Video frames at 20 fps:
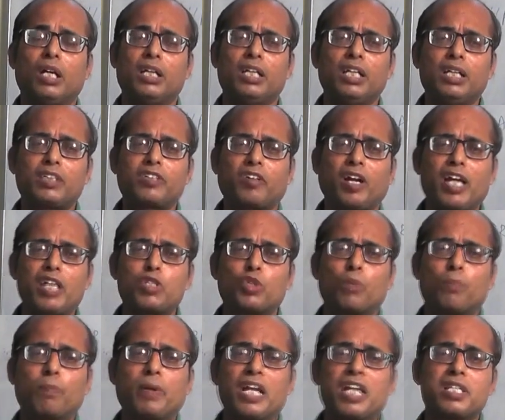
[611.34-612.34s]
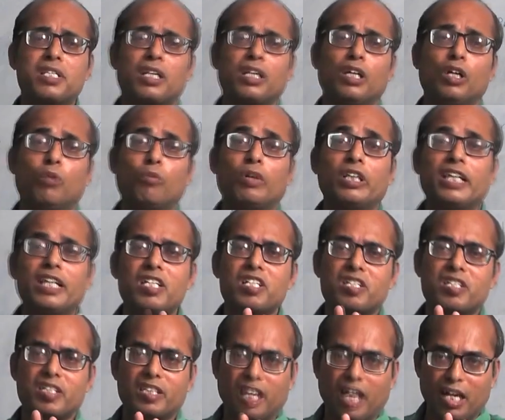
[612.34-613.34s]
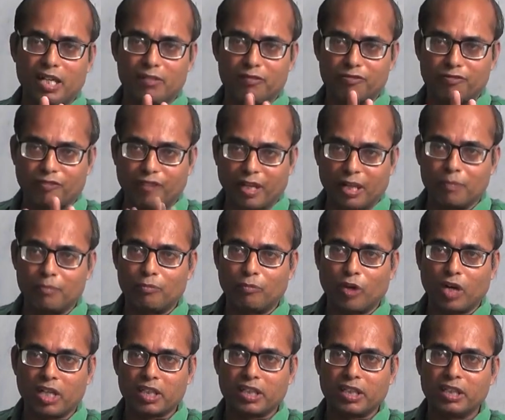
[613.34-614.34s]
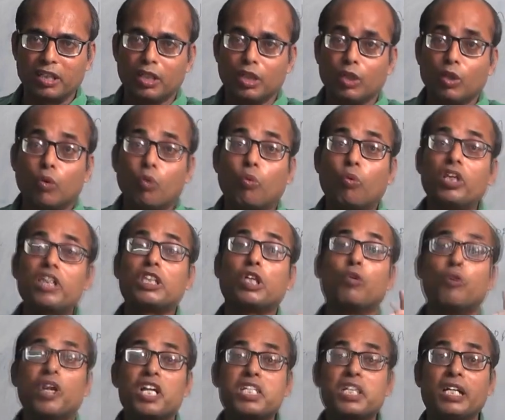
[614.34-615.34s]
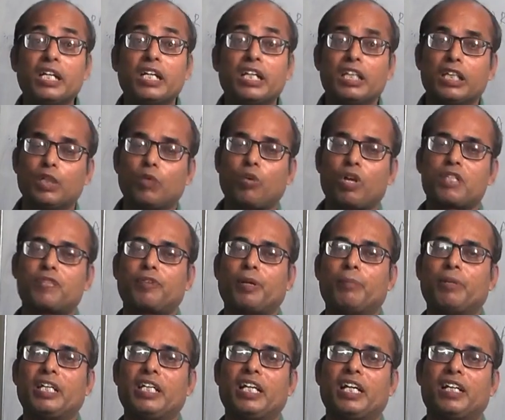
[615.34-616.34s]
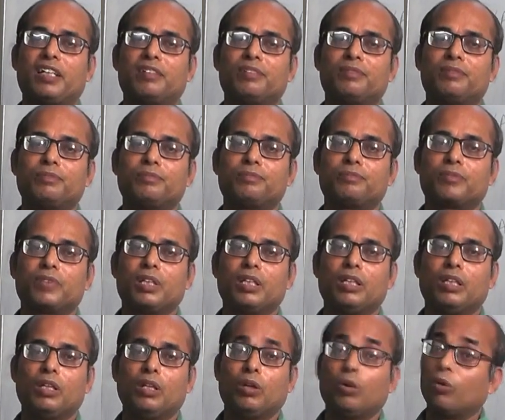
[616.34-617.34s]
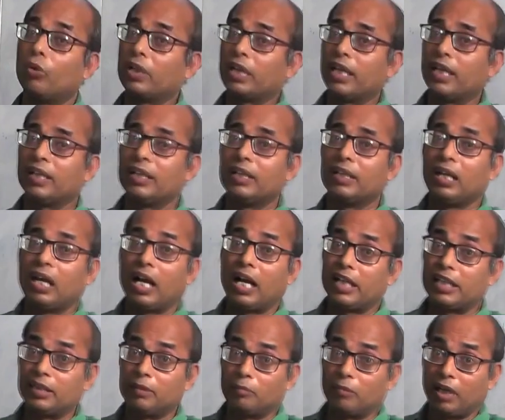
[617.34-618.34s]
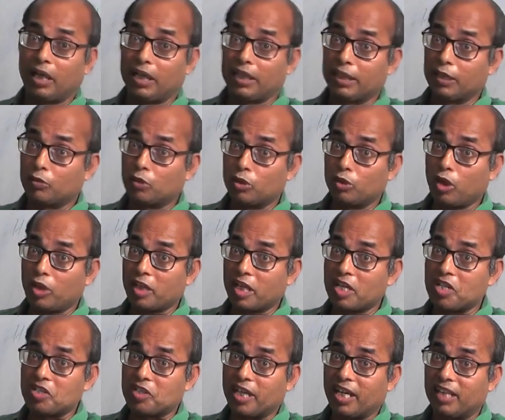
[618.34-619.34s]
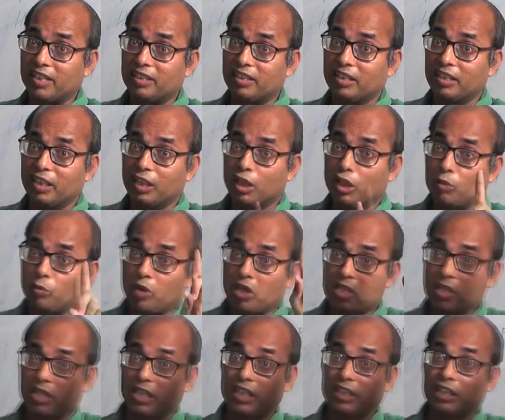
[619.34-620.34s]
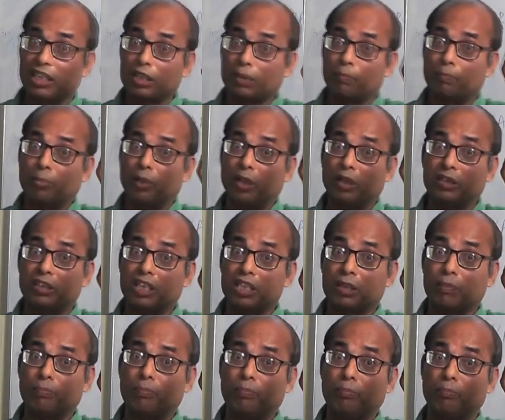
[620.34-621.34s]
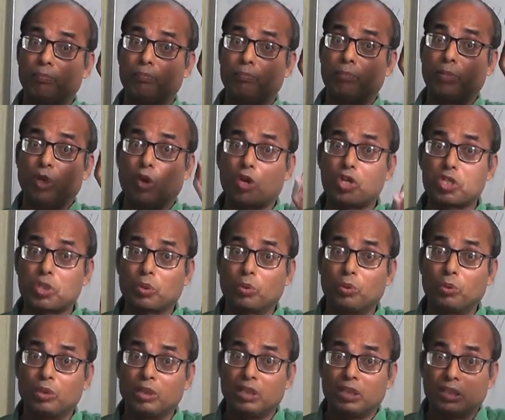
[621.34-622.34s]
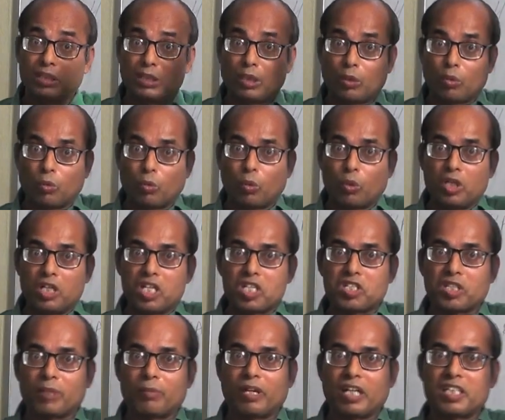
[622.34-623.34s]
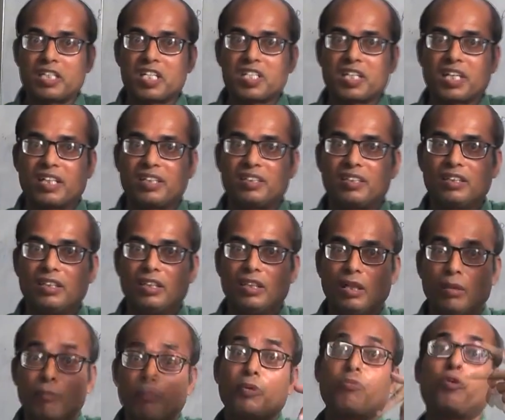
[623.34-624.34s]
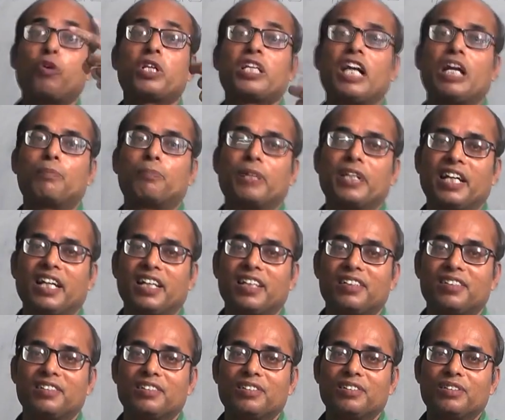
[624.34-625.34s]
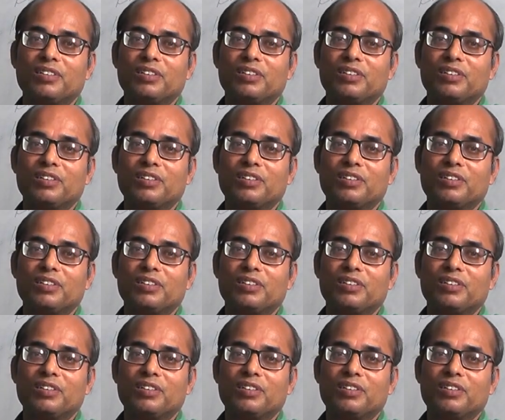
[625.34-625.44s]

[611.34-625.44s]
he tried to place within time framework with which he was familiar. Okay, and he could not understand. It was this belongs to the oldest civilization before that period.